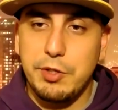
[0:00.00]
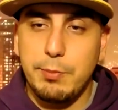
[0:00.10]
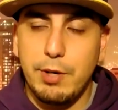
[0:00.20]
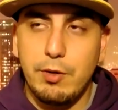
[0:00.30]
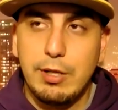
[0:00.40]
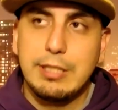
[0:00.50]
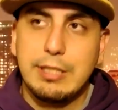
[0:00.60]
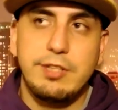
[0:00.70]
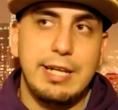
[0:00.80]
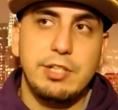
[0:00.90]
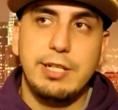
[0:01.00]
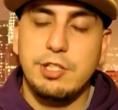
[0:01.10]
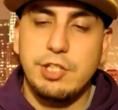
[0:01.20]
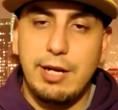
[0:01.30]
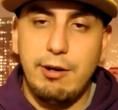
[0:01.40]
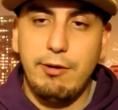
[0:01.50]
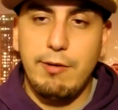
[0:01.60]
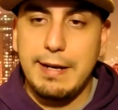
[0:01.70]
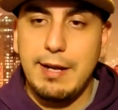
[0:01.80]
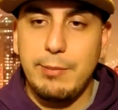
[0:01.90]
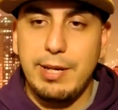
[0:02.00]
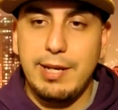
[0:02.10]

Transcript: bro? She's actually in the shower right now, man.